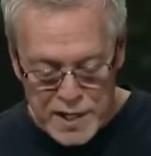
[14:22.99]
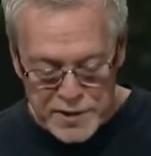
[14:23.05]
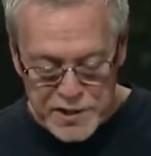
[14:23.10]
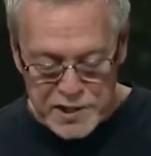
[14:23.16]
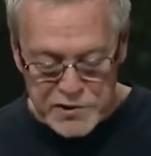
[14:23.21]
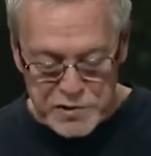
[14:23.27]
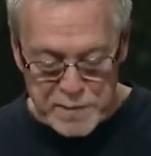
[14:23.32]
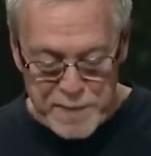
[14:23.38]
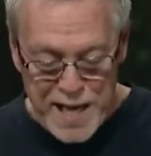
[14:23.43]

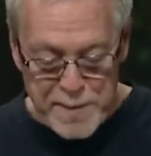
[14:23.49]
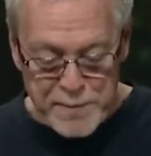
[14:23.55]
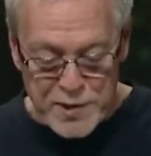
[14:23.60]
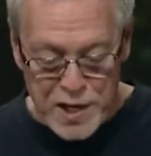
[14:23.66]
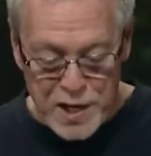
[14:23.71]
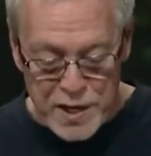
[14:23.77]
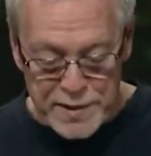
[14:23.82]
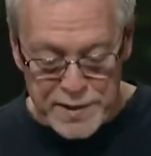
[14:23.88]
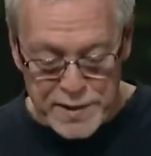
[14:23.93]
context of
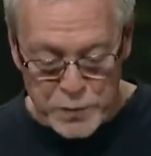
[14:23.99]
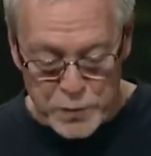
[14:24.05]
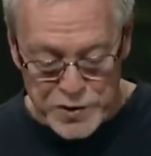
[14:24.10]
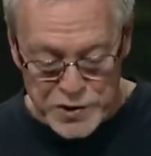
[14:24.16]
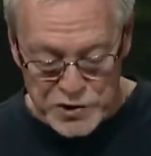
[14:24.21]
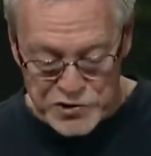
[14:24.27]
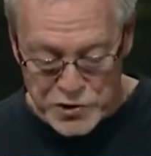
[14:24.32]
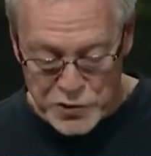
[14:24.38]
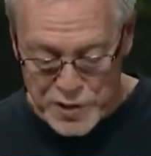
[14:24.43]
Babylon
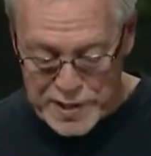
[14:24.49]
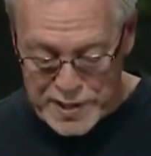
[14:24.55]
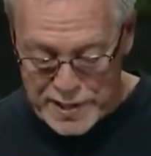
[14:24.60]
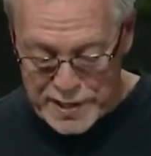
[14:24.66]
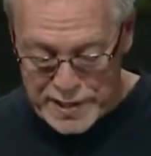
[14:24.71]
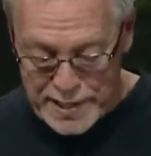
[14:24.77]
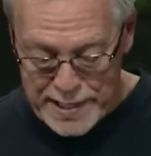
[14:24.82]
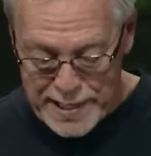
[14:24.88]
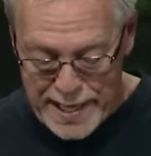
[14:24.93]
with this new
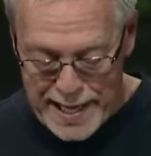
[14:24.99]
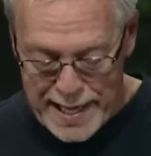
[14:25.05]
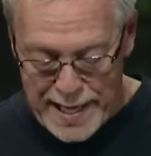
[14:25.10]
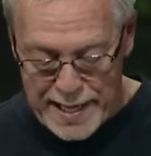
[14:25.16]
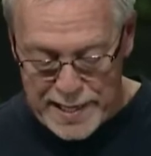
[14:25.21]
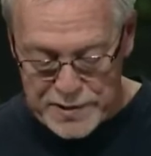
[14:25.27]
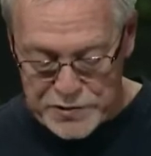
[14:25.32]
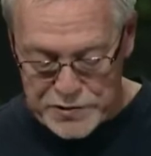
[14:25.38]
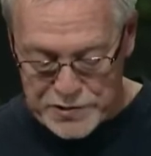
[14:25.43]
identity
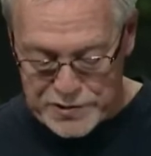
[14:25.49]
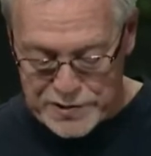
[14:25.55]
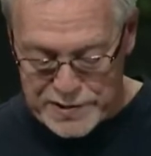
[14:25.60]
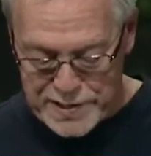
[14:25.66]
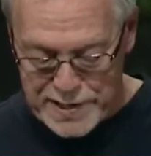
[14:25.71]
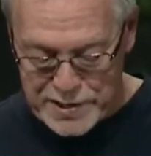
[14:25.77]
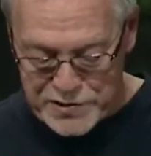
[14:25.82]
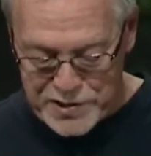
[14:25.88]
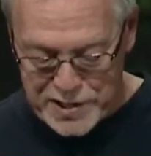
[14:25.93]

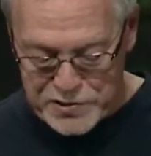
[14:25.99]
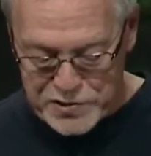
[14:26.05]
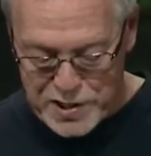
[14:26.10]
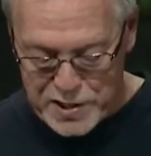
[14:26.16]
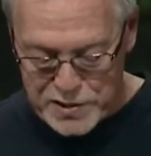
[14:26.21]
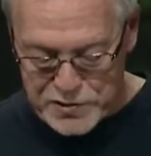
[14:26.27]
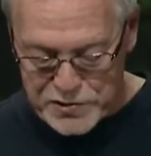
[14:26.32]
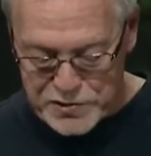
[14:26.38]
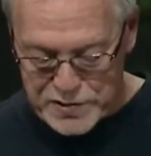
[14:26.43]
as, as
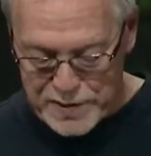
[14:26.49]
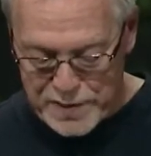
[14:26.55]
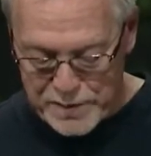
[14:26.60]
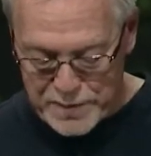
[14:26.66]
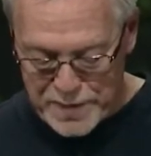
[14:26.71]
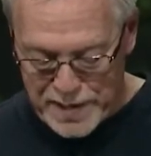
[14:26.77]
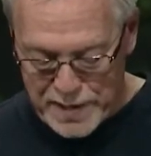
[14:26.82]
exiles.